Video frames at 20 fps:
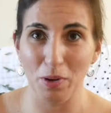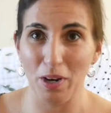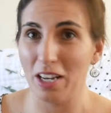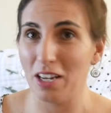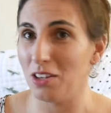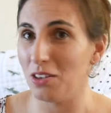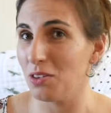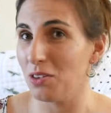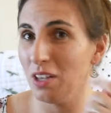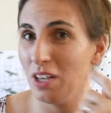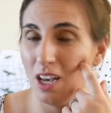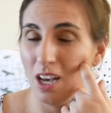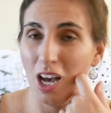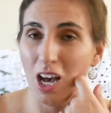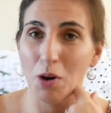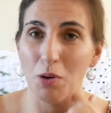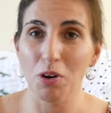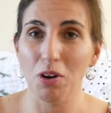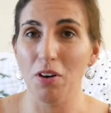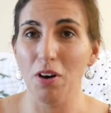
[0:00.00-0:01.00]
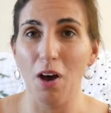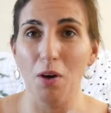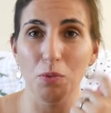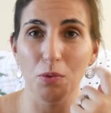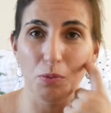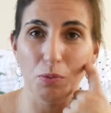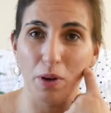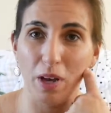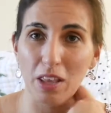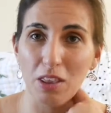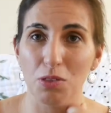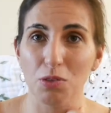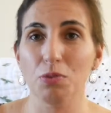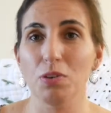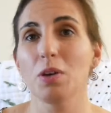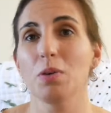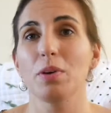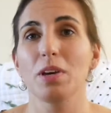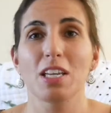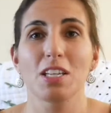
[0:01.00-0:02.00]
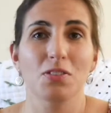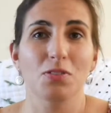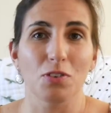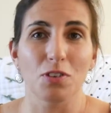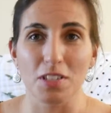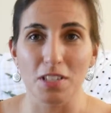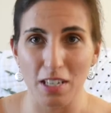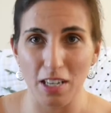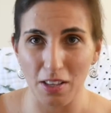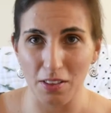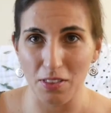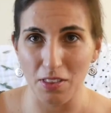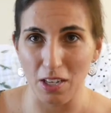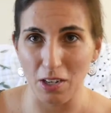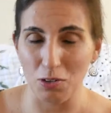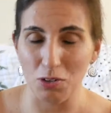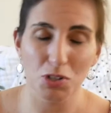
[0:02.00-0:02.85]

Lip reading: I would wait 3 weeks for it to get there,